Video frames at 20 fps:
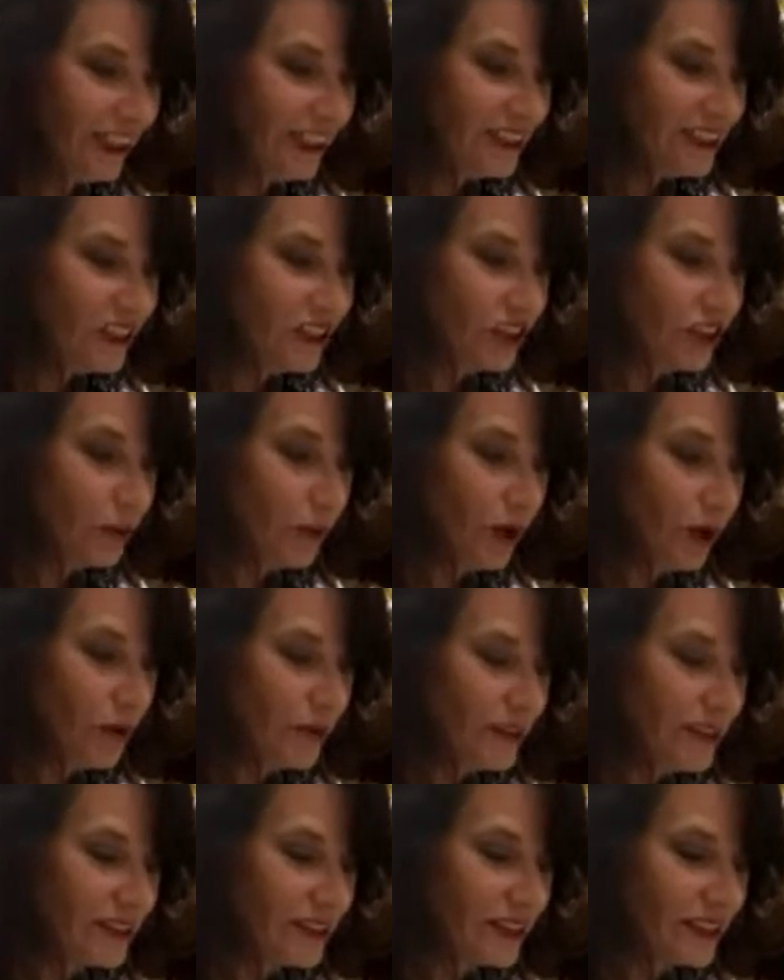Sue
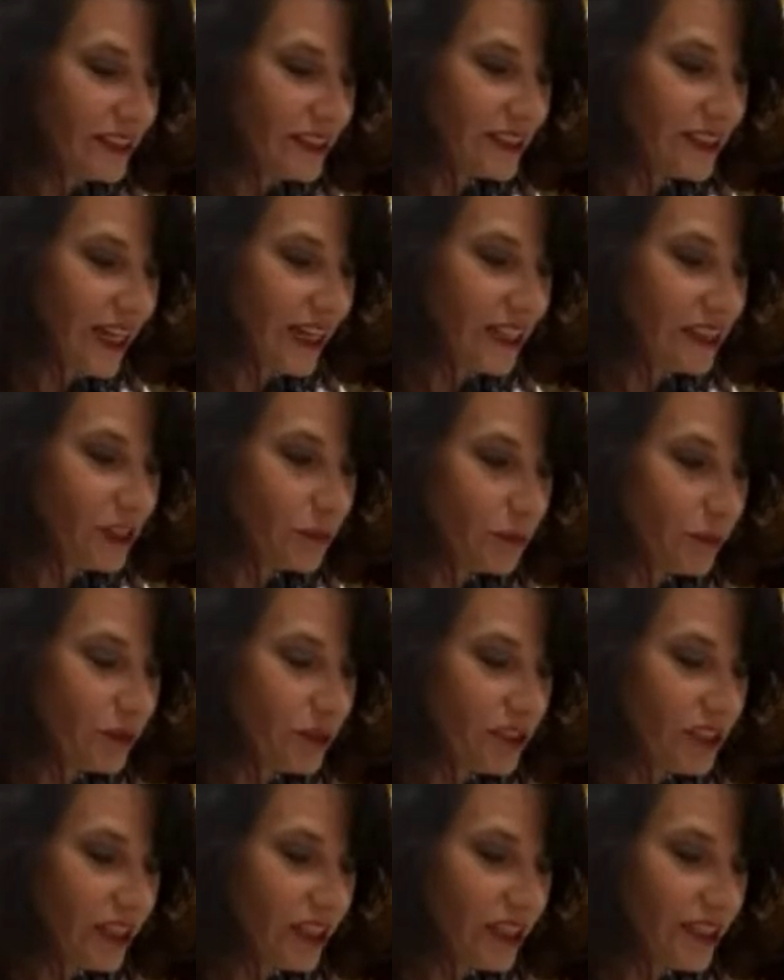Owen says, Nana's
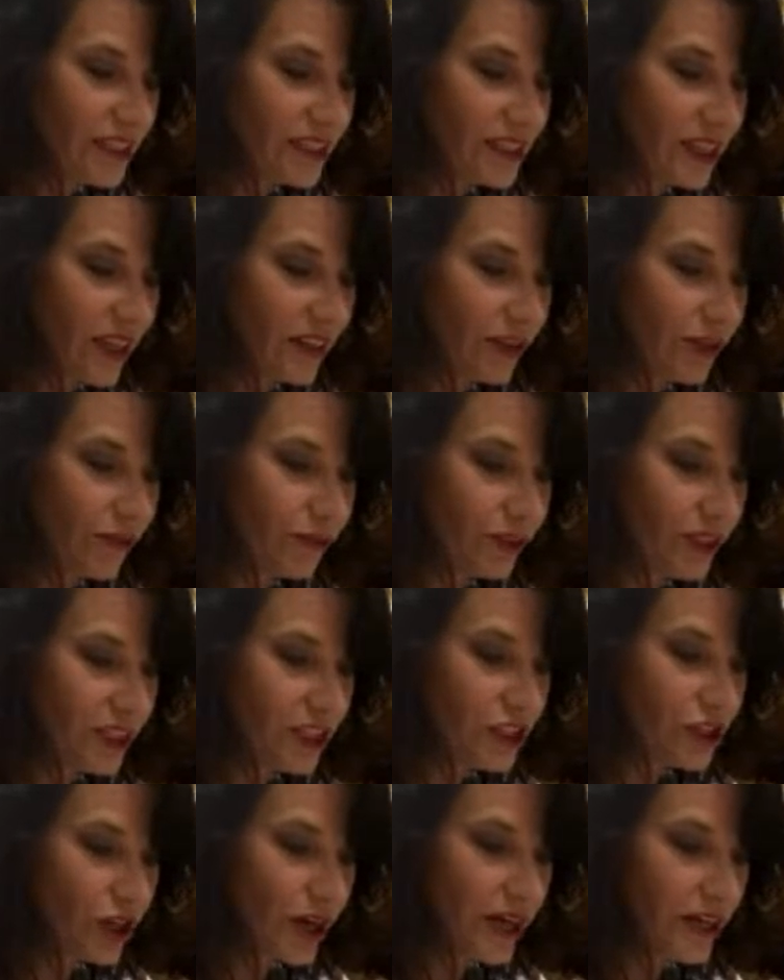Boutique inside the Flea
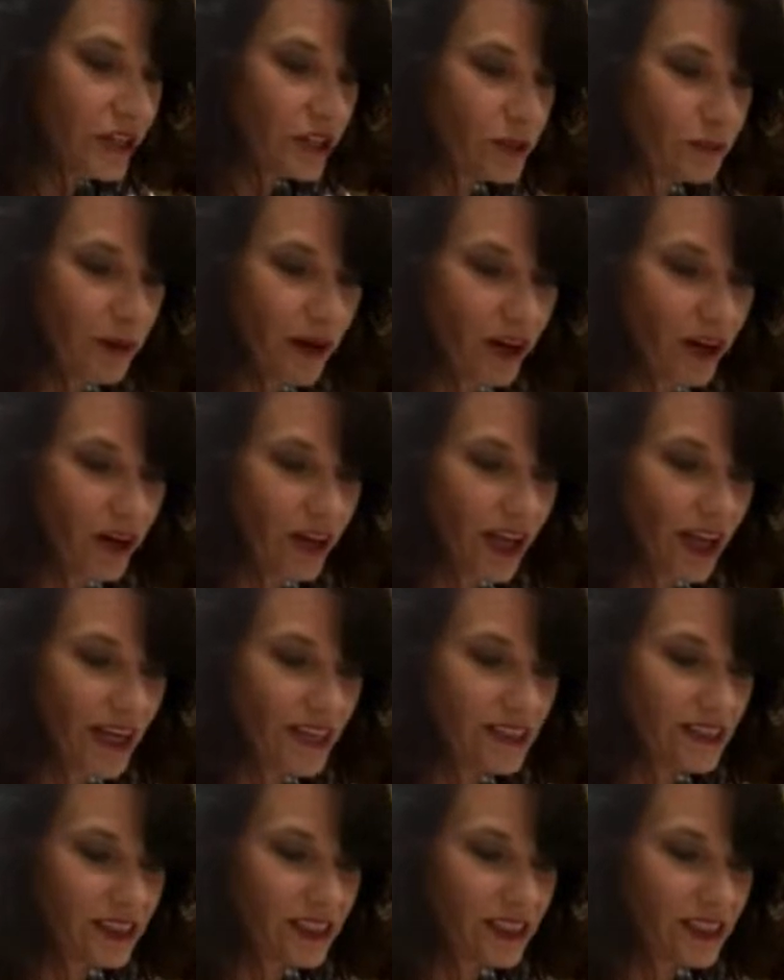Traders Paradise